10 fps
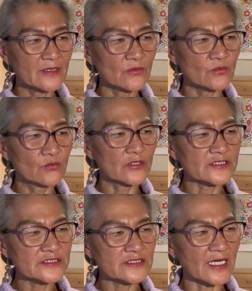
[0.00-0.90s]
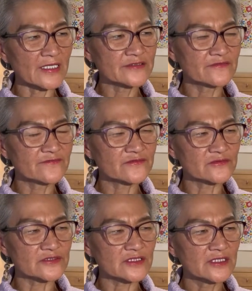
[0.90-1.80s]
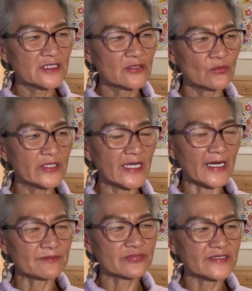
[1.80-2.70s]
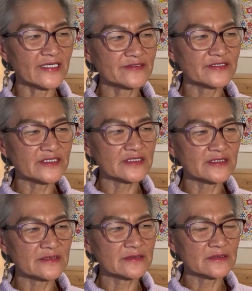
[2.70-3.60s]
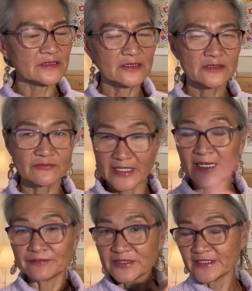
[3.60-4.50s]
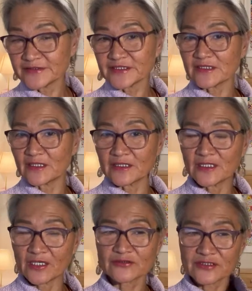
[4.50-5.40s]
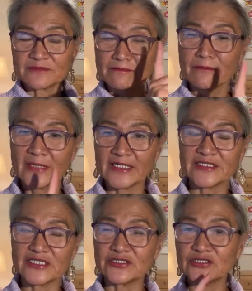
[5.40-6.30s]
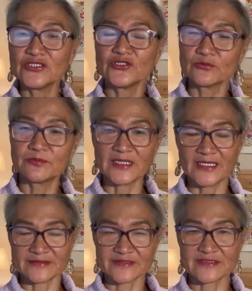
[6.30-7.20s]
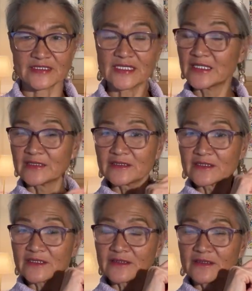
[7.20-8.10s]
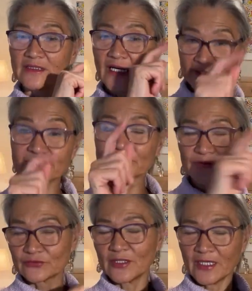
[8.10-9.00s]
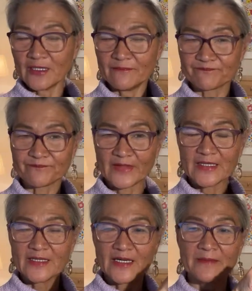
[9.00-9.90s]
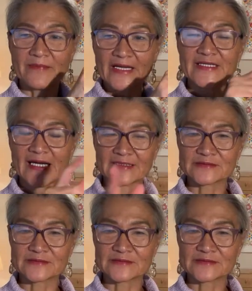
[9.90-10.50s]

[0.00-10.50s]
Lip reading: what other fruit? We are planting a lot, many new plants. I will do a backyard